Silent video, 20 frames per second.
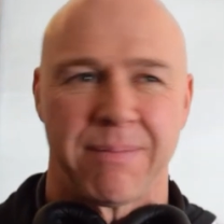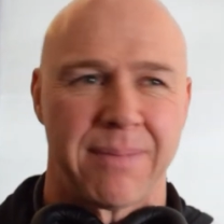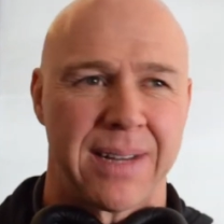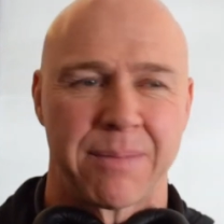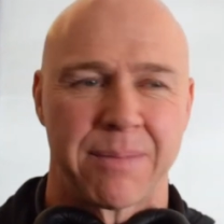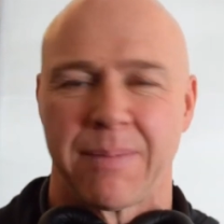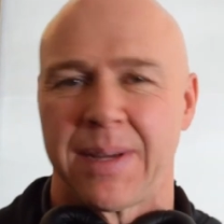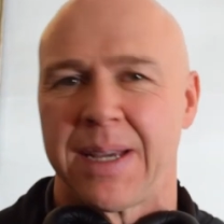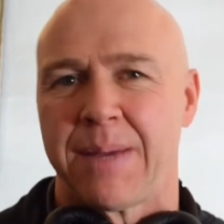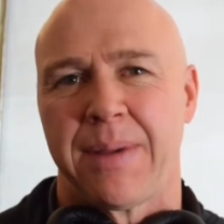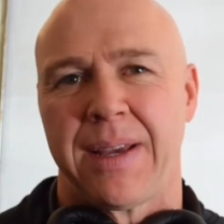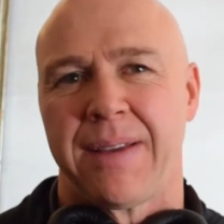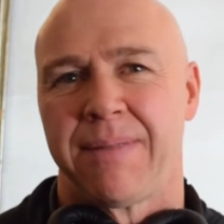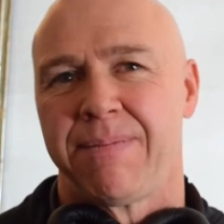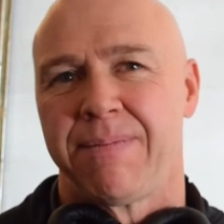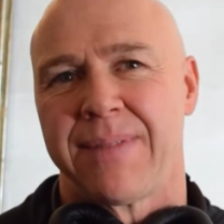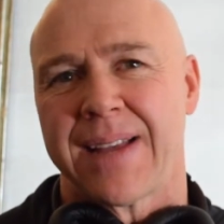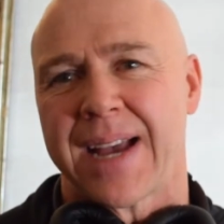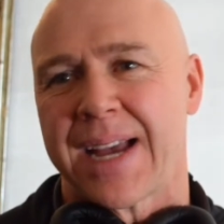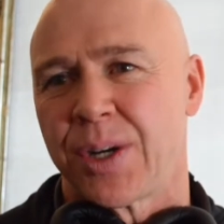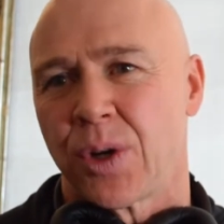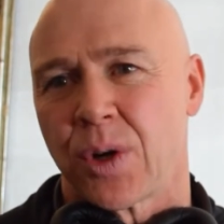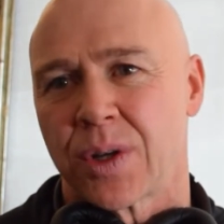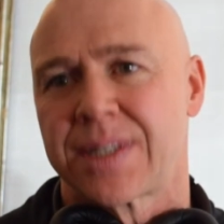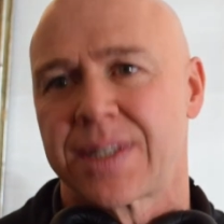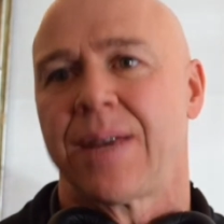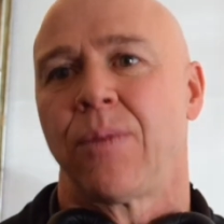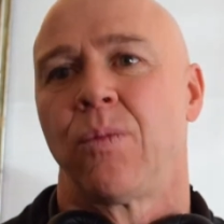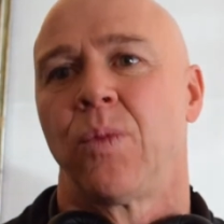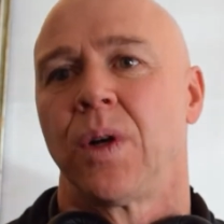had maybe 9 or
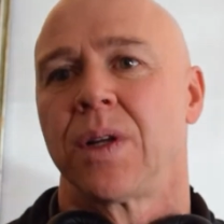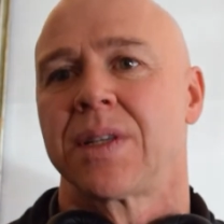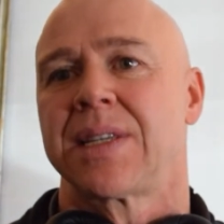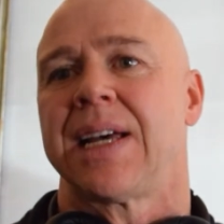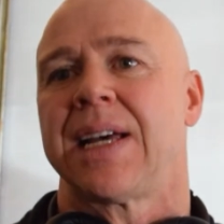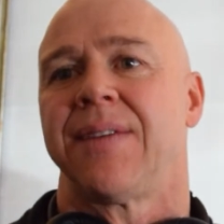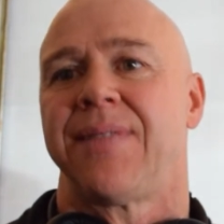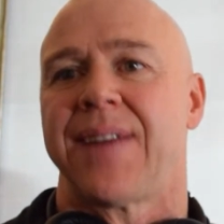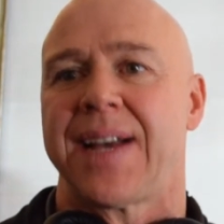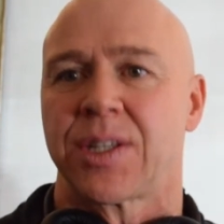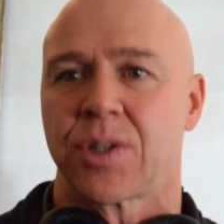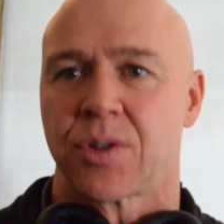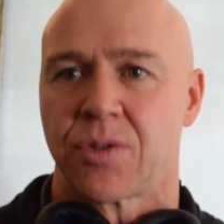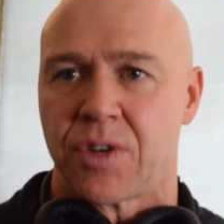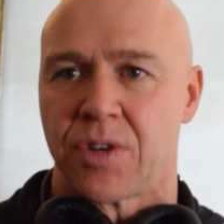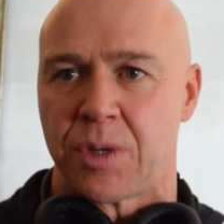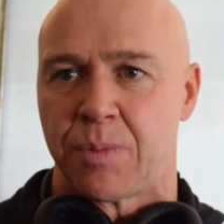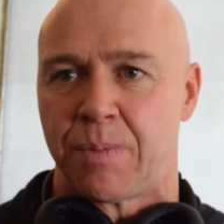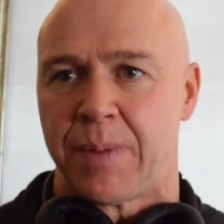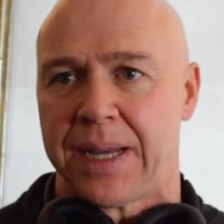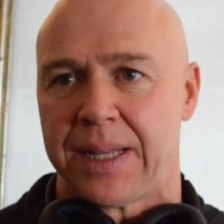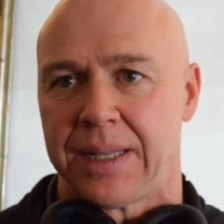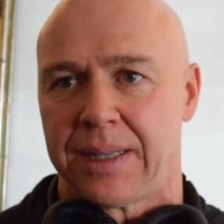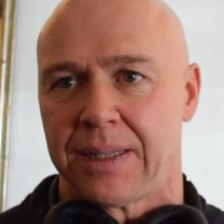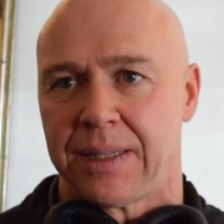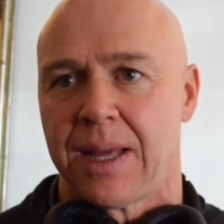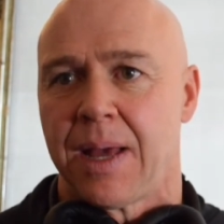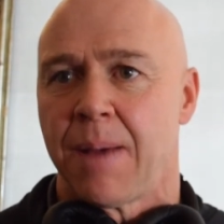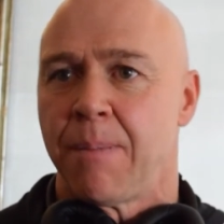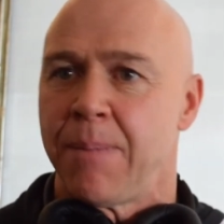10 world title fights under his belt,
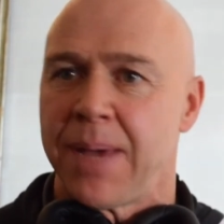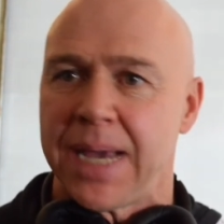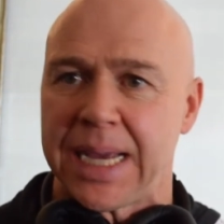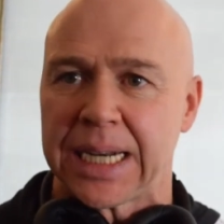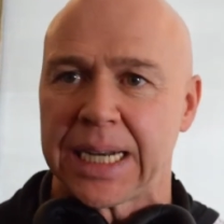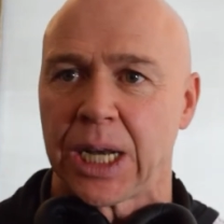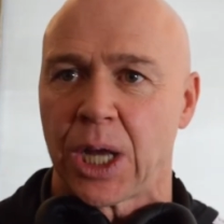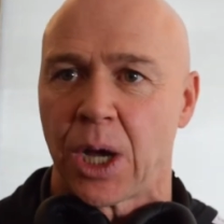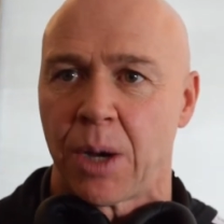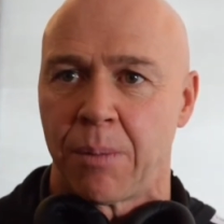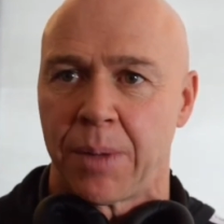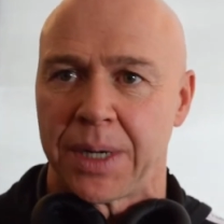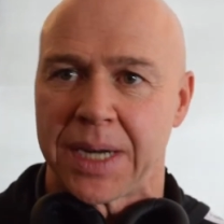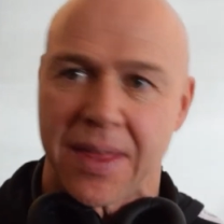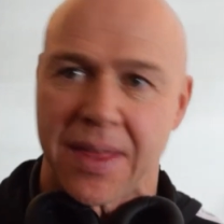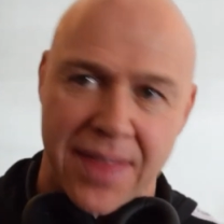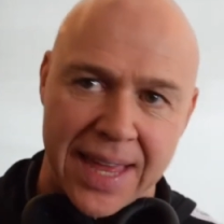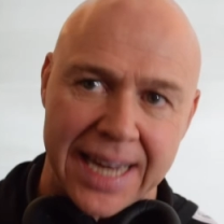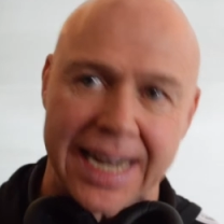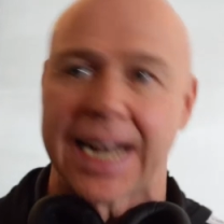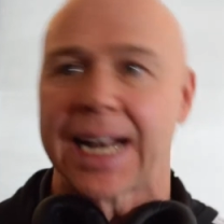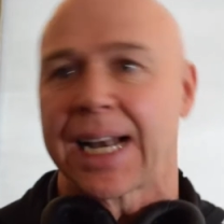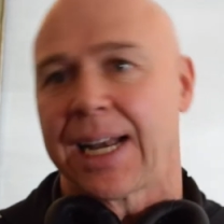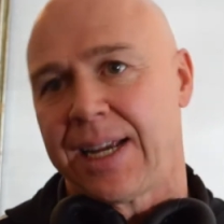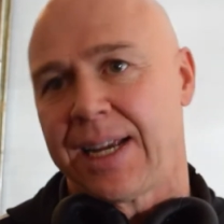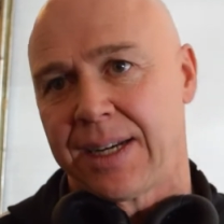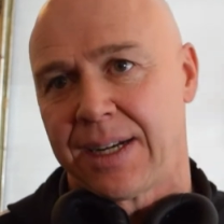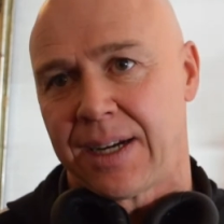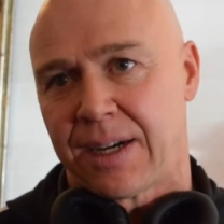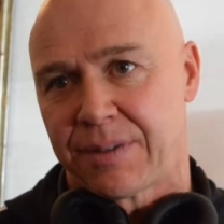made a lot of money, then
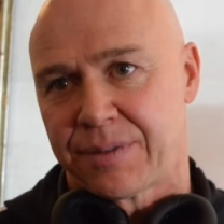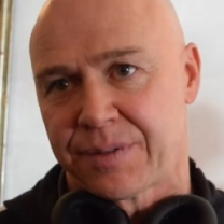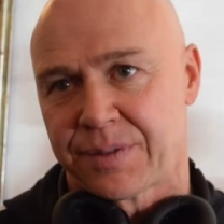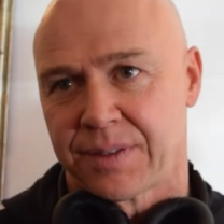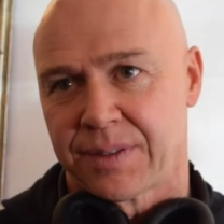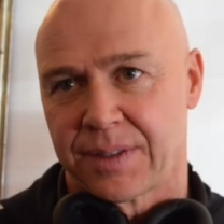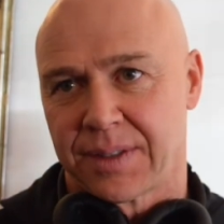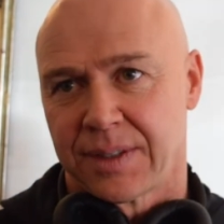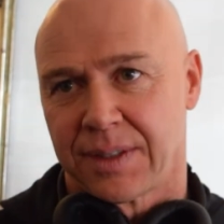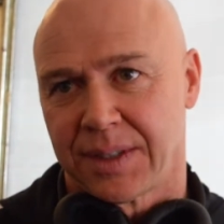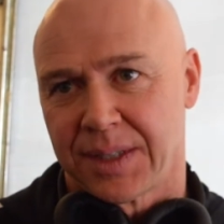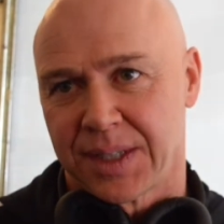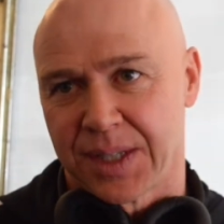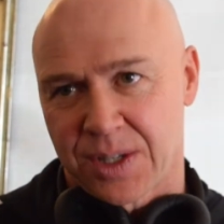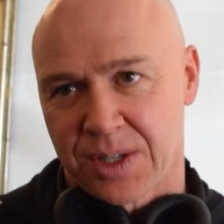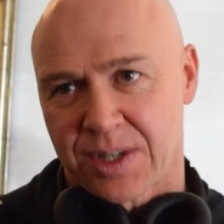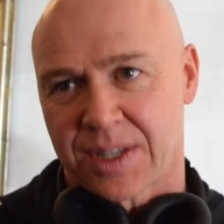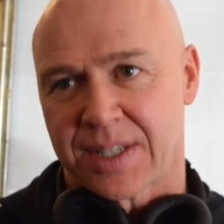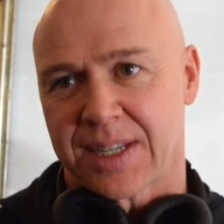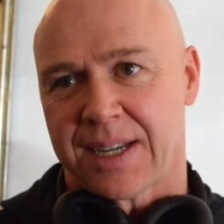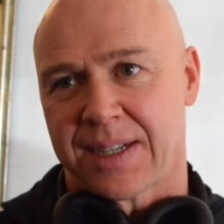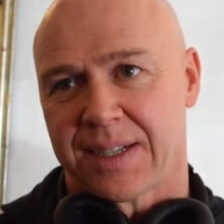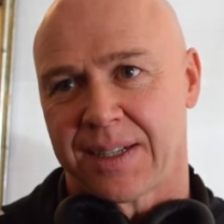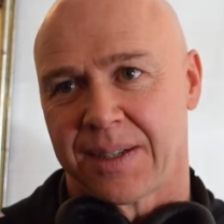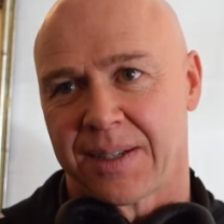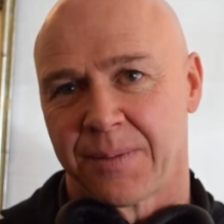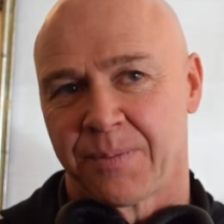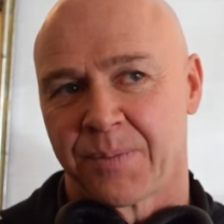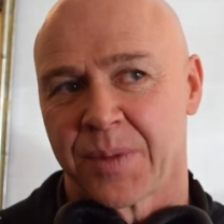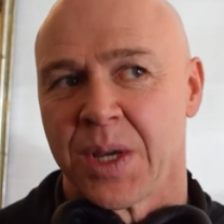cleared off. Do you
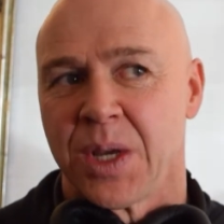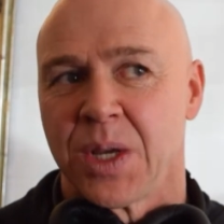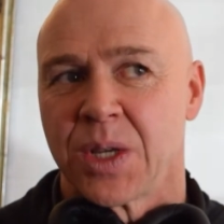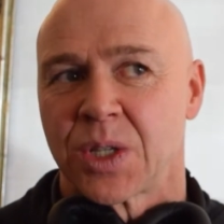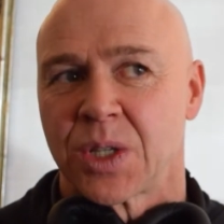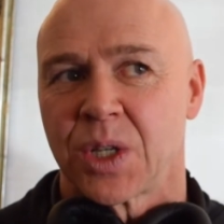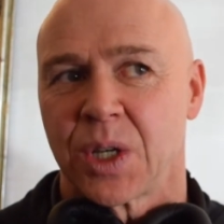understand?